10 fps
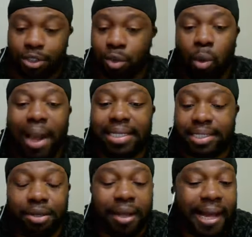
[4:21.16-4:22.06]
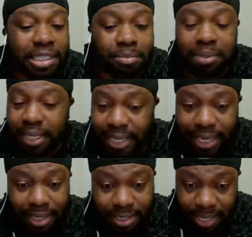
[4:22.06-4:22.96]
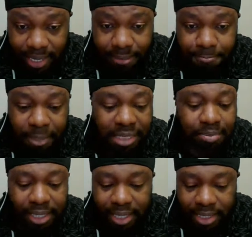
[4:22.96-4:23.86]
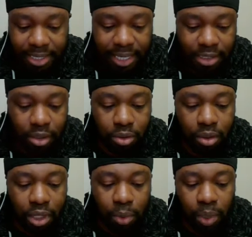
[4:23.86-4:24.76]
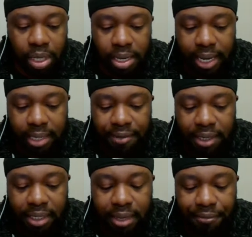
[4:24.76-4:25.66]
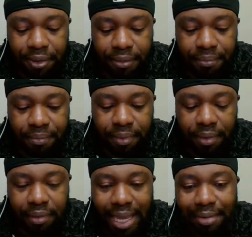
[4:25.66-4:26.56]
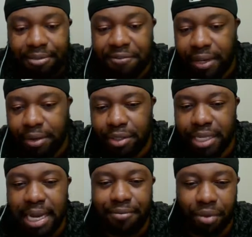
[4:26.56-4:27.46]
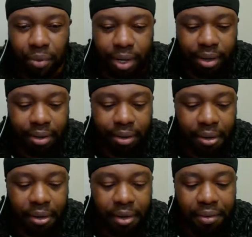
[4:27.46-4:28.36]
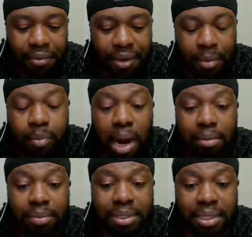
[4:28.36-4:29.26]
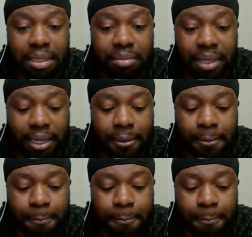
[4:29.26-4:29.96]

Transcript: Dwight still has plenty in the tank. So when you look at Philadelphia, they have defenders everywhere. Their problem is going to be,